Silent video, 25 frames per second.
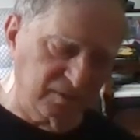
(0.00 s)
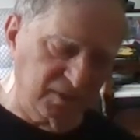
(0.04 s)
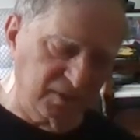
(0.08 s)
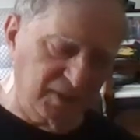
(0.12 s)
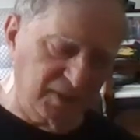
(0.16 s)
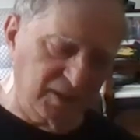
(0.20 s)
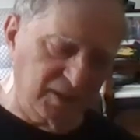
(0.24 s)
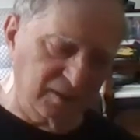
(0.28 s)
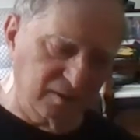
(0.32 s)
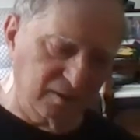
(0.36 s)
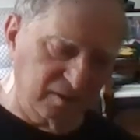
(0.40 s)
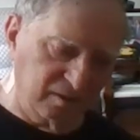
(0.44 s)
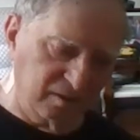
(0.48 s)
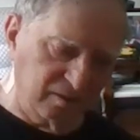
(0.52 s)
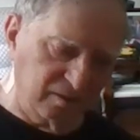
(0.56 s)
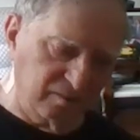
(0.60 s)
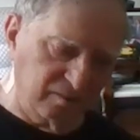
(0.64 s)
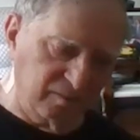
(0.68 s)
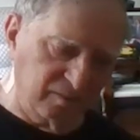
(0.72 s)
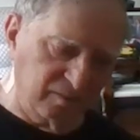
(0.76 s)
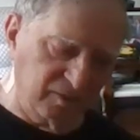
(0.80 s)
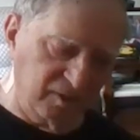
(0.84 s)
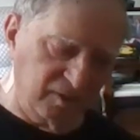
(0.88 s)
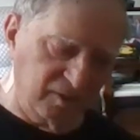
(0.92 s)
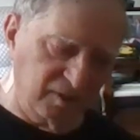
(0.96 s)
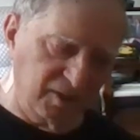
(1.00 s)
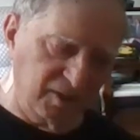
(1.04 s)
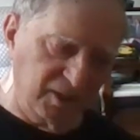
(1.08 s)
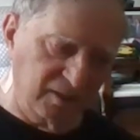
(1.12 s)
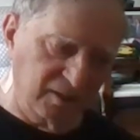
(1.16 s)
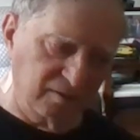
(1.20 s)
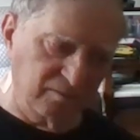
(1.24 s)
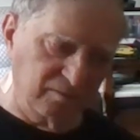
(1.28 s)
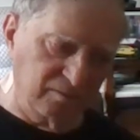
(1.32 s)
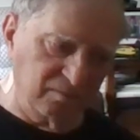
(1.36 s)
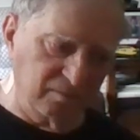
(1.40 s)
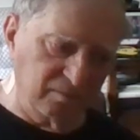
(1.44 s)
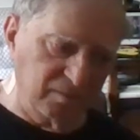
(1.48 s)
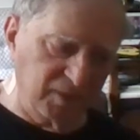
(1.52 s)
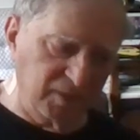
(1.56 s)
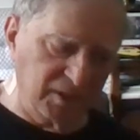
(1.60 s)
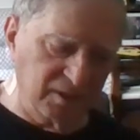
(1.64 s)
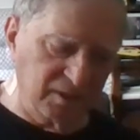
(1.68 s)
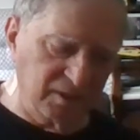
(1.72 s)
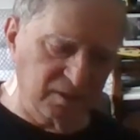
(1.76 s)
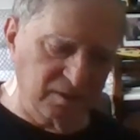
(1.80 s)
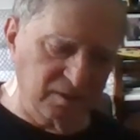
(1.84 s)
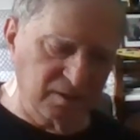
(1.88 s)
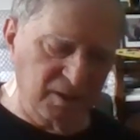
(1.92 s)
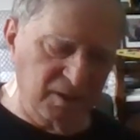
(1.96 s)
at, that
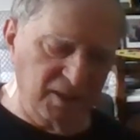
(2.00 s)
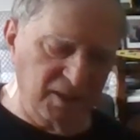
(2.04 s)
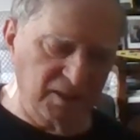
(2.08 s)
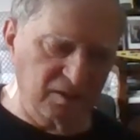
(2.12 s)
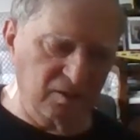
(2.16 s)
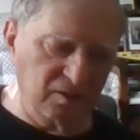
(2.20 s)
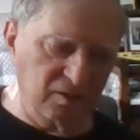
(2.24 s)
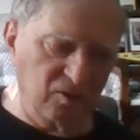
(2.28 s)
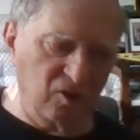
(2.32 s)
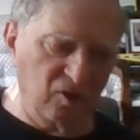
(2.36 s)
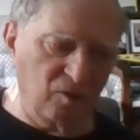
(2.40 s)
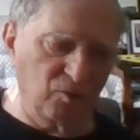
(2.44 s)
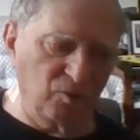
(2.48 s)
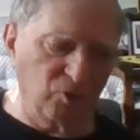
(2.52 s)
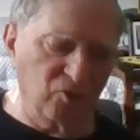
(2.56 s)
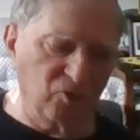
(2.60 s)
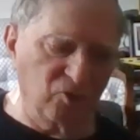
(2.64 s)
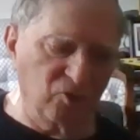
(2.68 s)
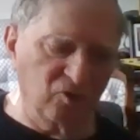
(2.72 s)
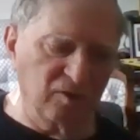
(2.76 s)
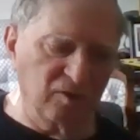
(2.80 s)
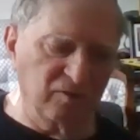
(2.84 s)
that coma